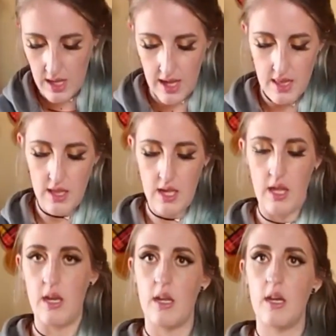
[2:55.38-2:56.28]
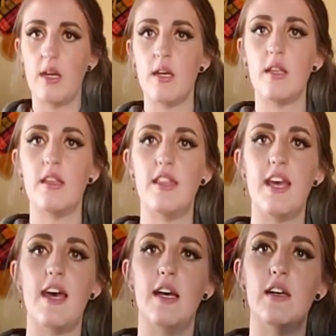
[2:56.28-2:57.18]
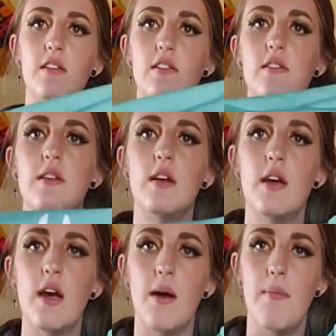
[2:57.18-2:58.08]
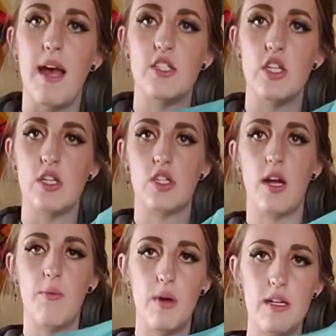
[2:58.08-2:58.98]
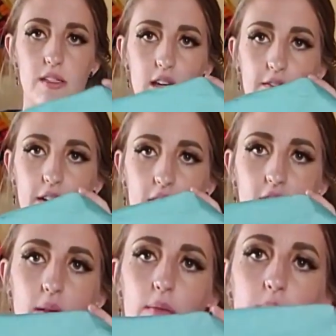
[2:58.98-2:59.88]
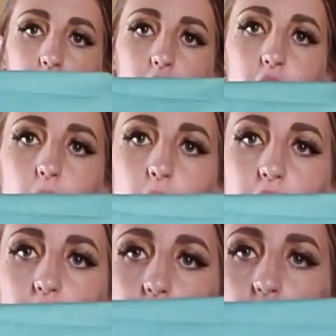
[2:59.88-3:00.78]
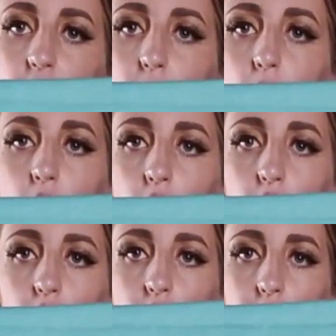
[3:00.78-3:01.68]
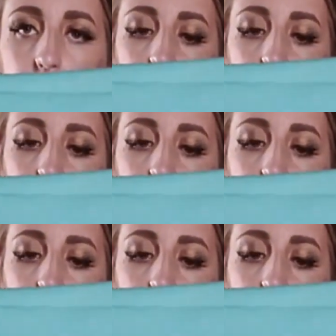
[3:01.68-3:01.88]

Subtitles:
And then this matching shirt, I want to see if I can make something small